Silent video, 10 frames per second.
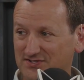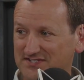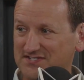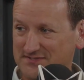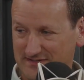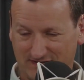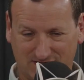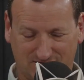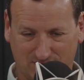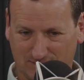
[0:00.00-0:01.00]
So this is
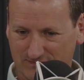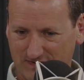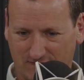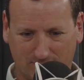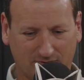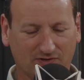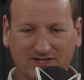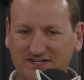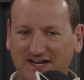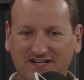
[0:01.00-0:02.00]
if you're if you're
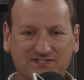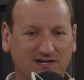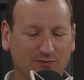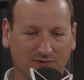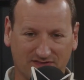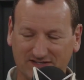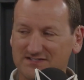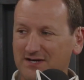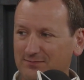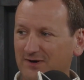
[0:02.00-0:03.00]
building a data center with
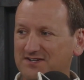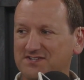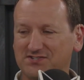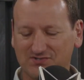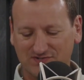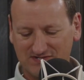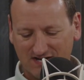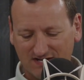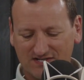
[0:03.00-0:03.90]
Intel processors,